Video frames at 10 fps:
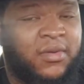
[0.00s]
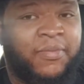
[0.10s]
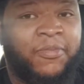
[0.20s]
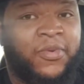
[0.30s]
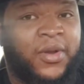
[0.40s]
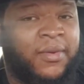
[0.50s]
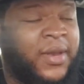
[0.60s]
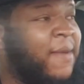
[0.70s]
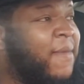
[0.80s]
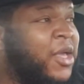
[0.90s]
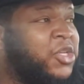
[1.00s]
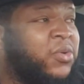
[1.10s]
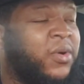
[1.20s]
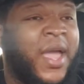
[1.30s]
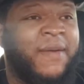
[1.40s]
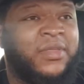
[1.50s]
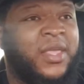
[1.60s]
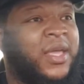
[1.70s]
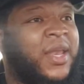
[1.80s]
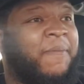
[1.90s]
They made sure
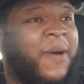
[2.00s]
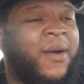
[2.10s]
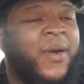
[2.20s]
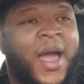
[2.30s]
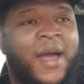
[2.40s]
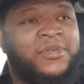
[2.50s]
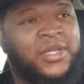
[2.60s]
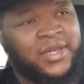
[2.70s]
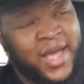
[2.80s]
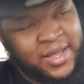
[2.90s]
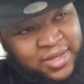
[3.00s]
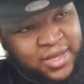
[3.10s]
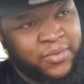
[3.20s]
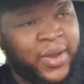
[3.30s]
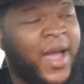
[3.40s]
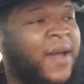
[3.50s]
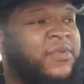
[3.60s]
everything in their power Iverson not to get a ring.